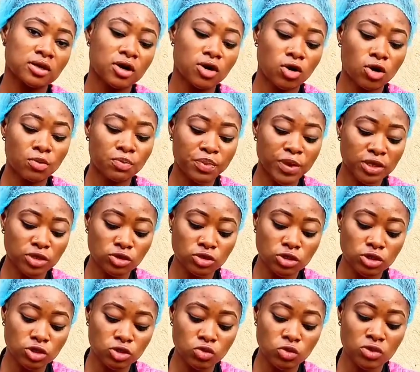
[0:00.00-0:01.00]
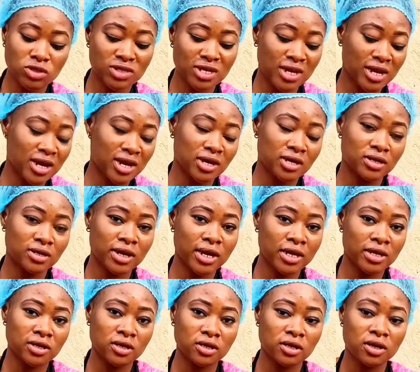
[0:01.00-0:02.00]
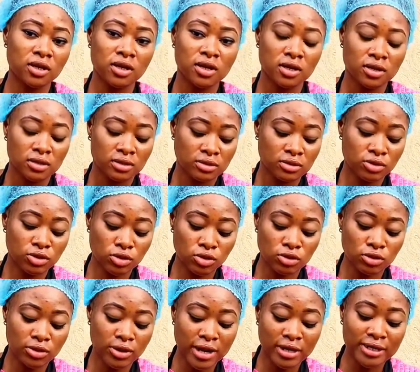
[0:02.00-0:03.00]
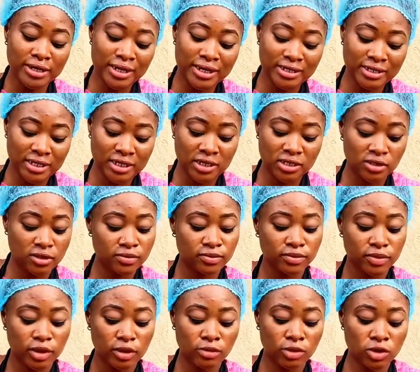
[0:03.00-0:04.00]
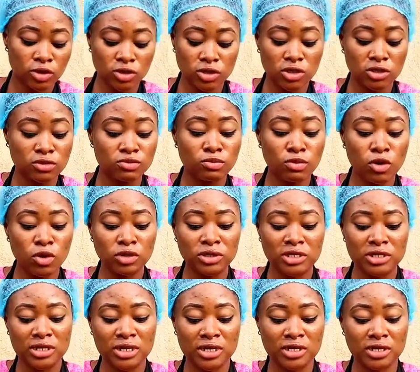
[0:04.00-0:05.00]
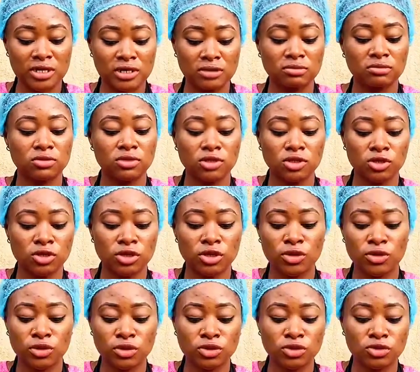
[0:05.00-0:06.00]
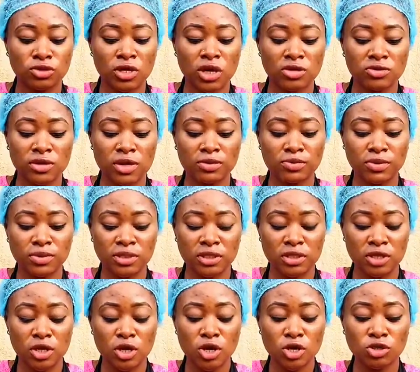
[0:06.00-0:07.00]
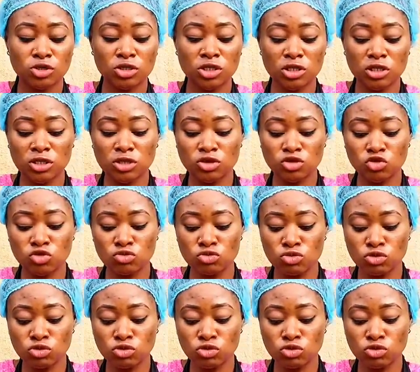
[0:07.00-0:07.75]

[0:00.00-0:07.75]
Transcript: compared to these ones that are like granulated, because it's more thicker than the other one. So that's what I'm putting. So this is 2